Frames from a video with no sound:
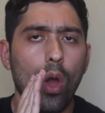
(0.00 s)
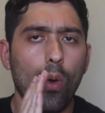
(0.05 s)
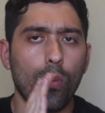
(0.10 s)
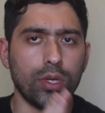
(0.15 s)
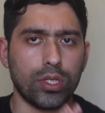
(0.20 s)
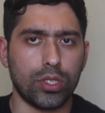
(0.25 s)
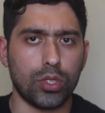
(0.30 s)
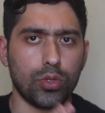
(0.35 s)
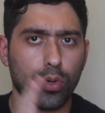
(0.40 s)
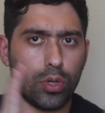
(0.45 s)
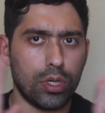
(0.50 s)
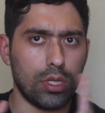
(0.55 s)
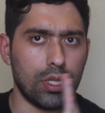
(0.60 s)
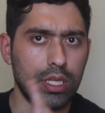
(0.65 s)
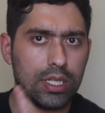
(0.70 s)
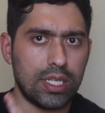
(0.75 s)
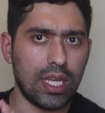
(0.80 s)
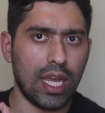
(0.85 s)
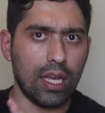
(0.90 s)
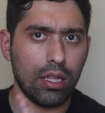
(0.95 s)
was toward
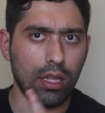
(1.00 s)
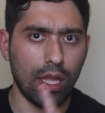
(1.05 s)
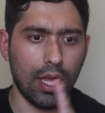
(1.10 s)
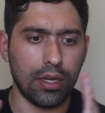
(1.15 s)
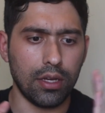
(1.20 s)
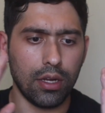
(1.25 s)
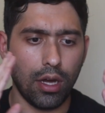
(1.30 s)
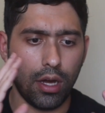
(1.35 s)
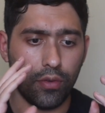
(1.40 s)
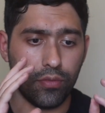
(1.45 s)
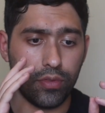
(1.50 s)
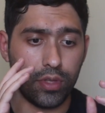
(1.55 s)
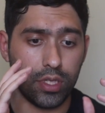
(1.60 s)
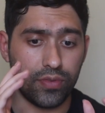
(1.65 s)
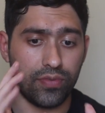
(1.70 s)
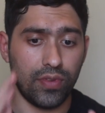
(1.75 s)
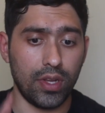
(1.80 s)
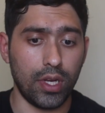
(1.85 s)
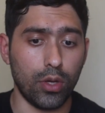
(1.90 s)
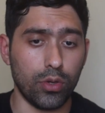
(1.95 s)
the tail end of
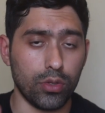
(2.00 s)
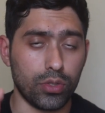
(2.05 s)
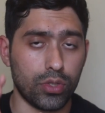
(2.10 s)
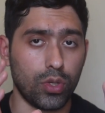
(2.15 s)
this video,